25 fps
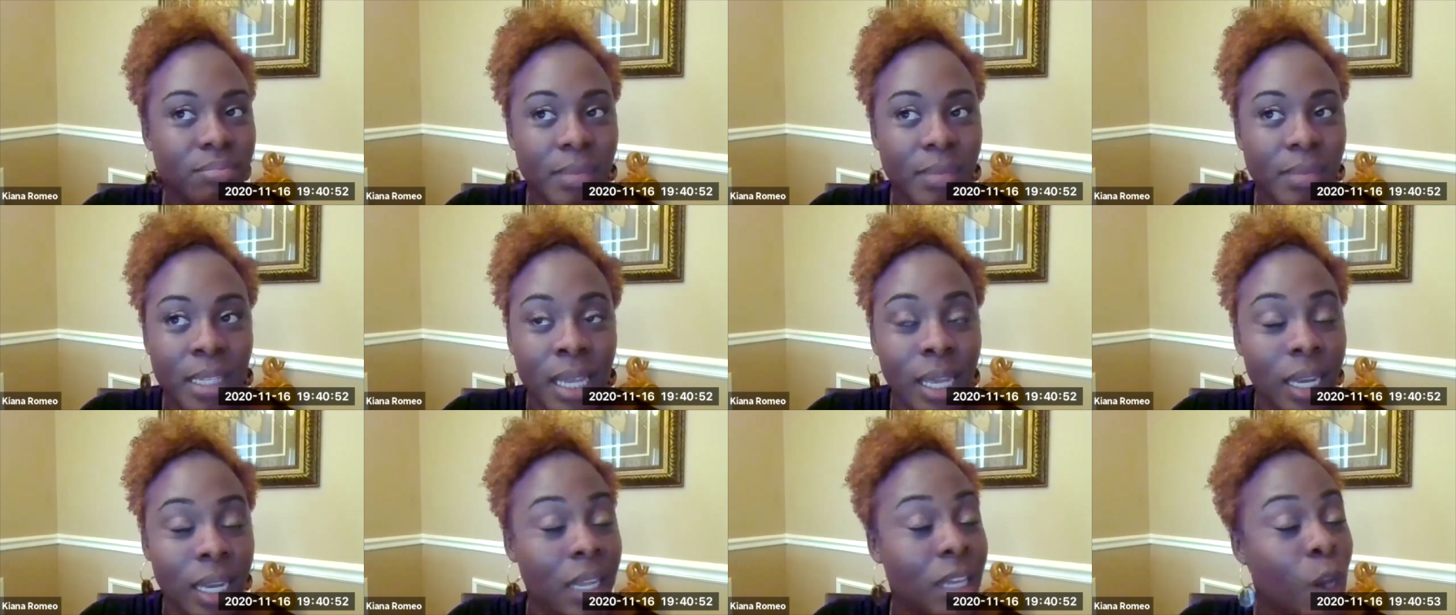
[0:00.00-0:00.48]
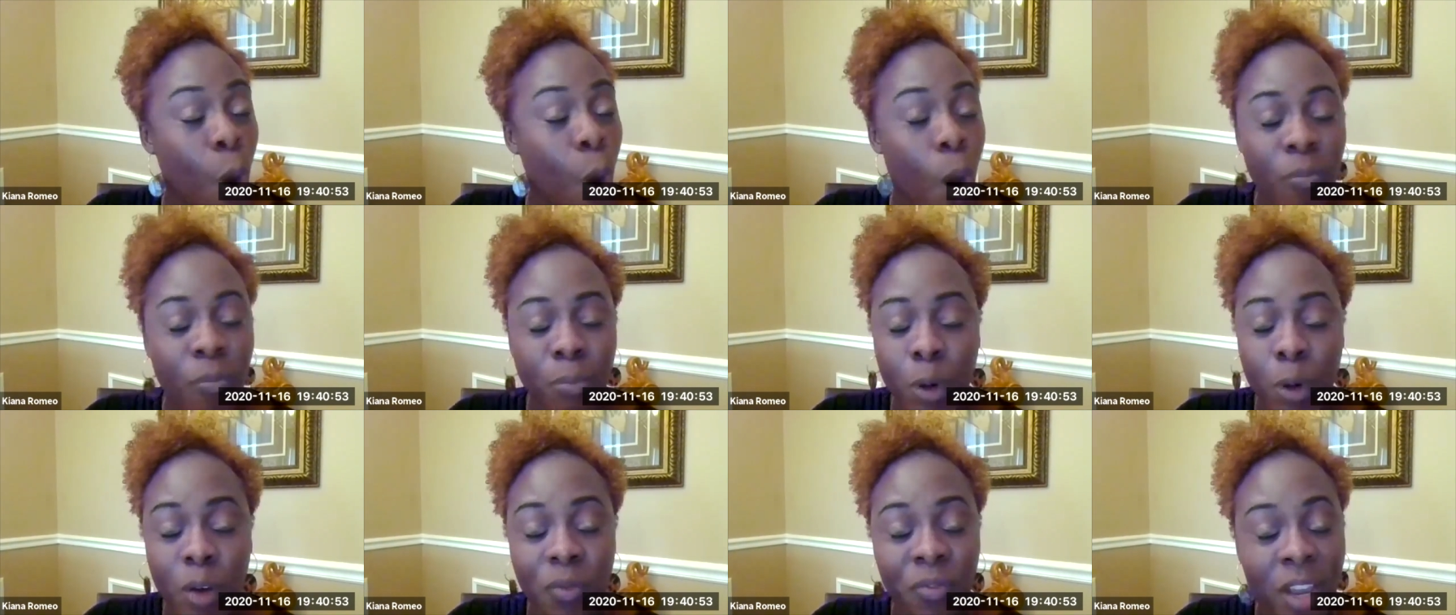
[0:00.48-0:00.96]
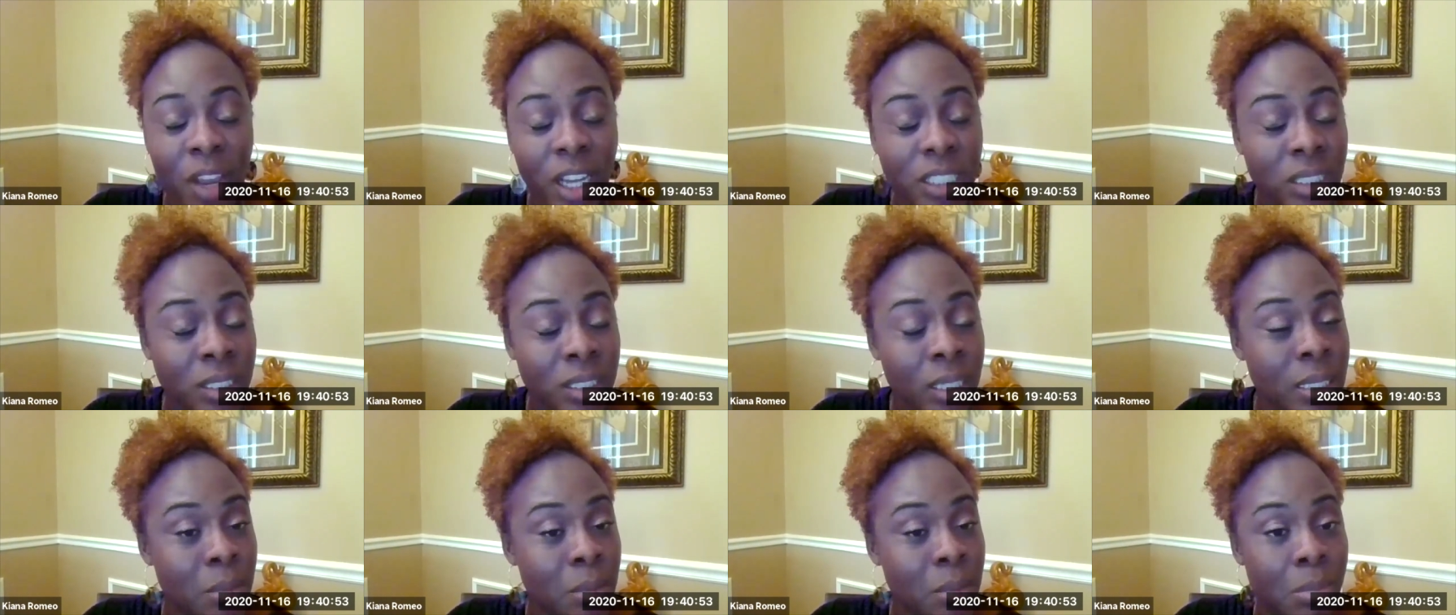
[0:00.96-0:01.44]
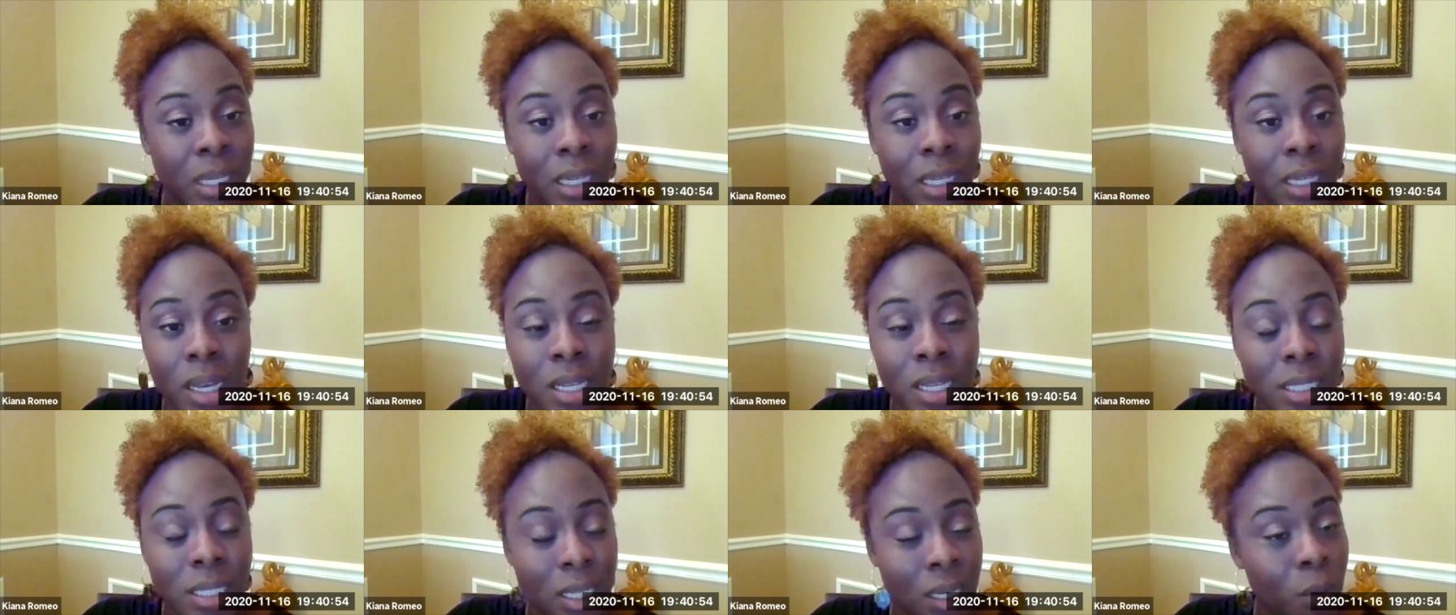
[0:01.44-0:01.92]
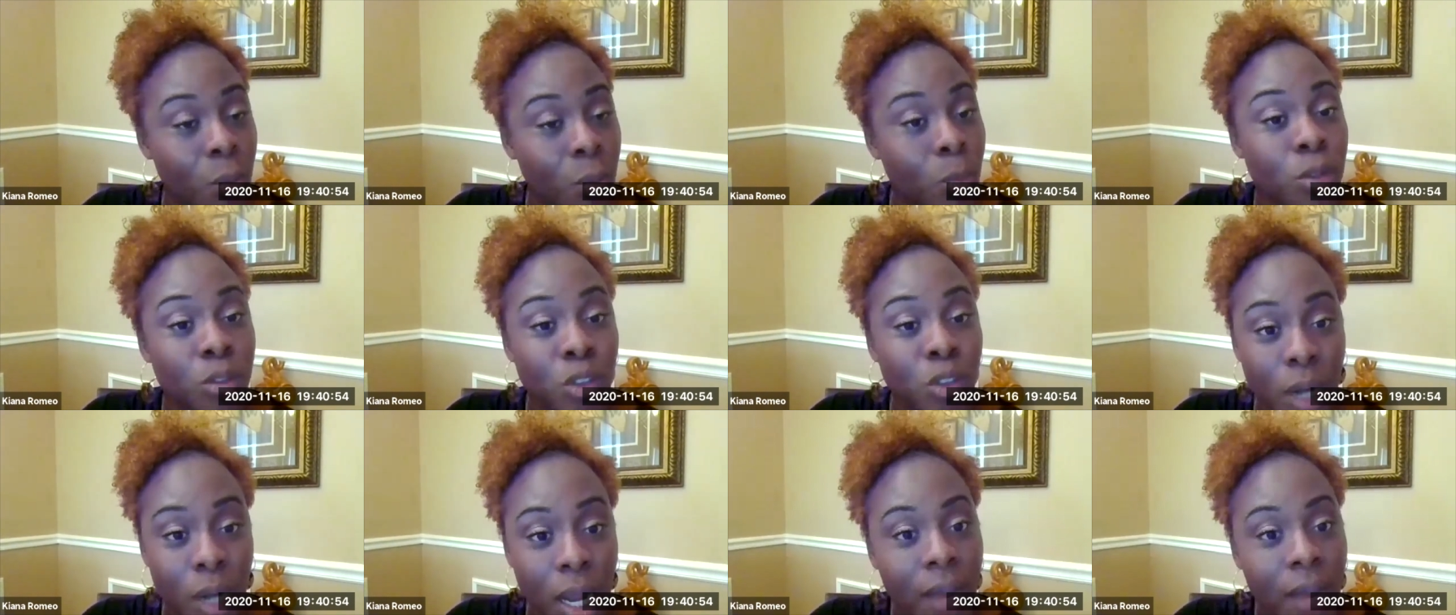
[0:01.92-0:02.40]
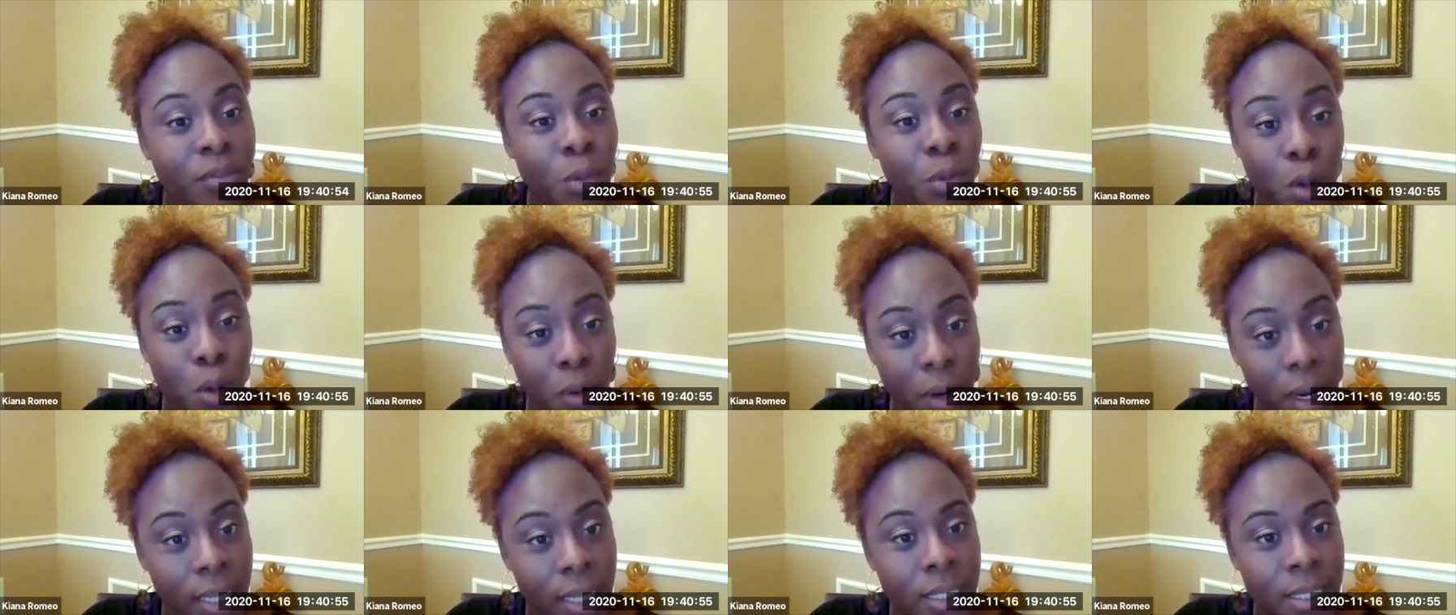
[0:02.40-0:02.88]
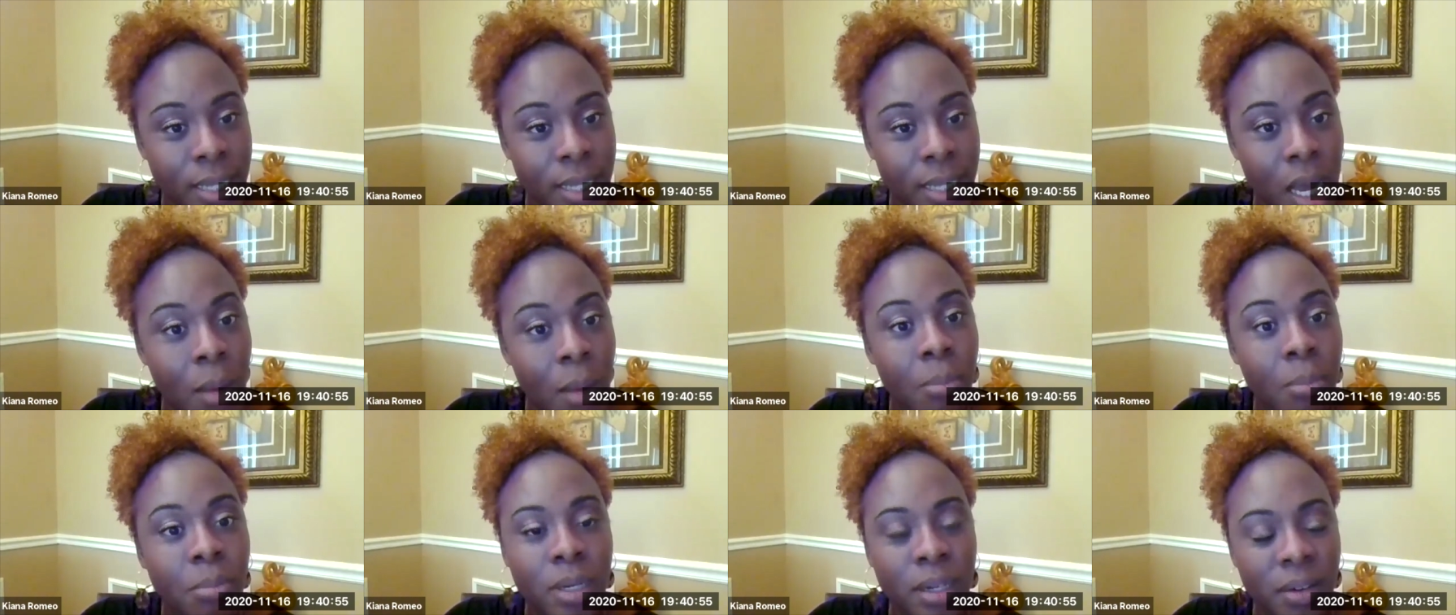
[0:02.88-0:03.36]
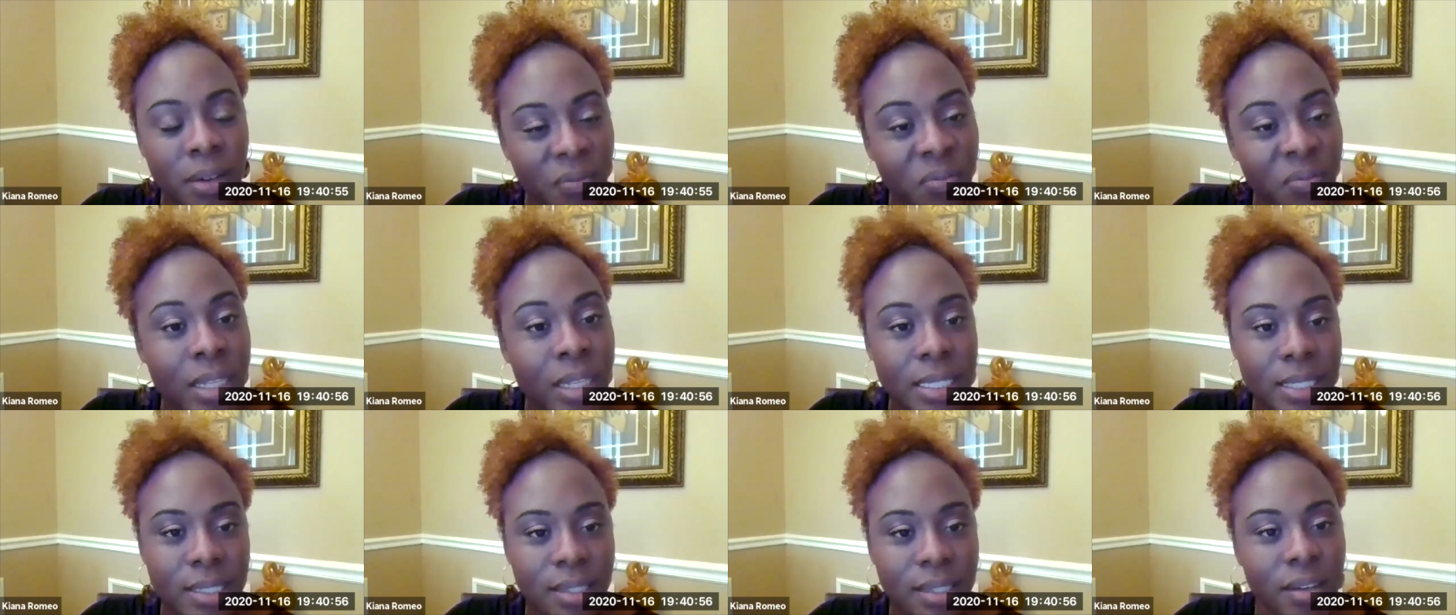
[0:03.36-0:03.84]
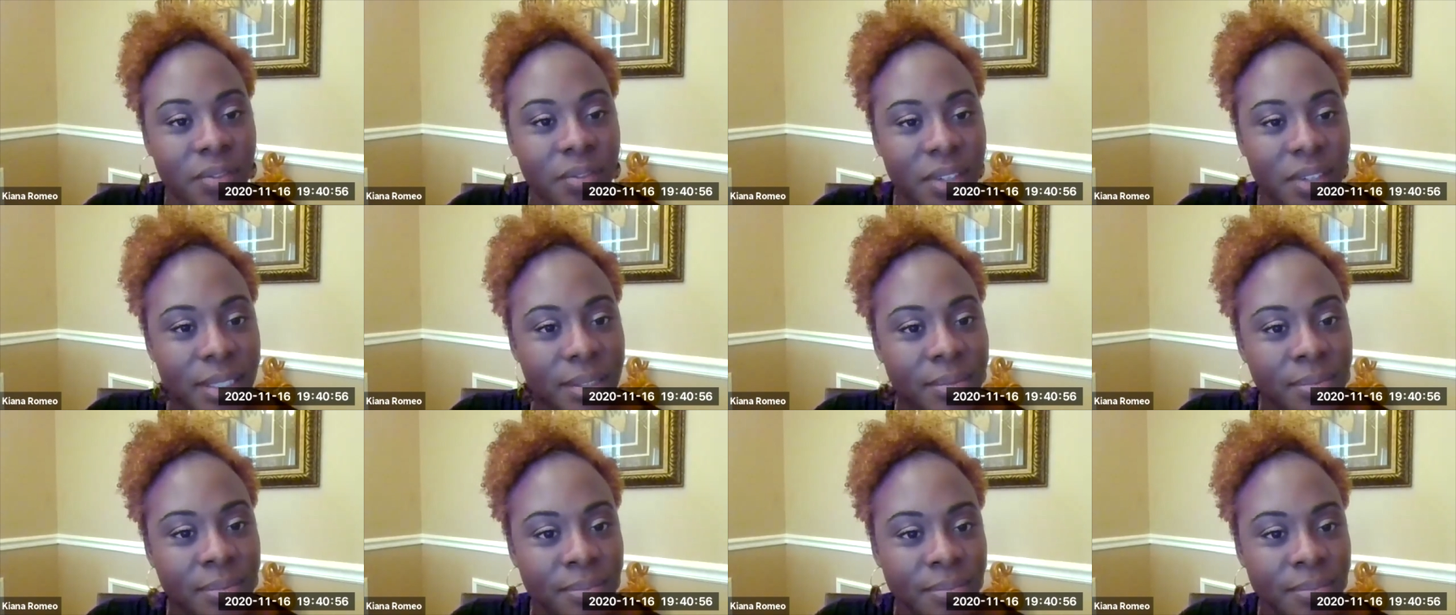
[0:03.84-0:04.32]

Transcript: letting go of perfectionism because it will drive you crazy. I'm convinced of it.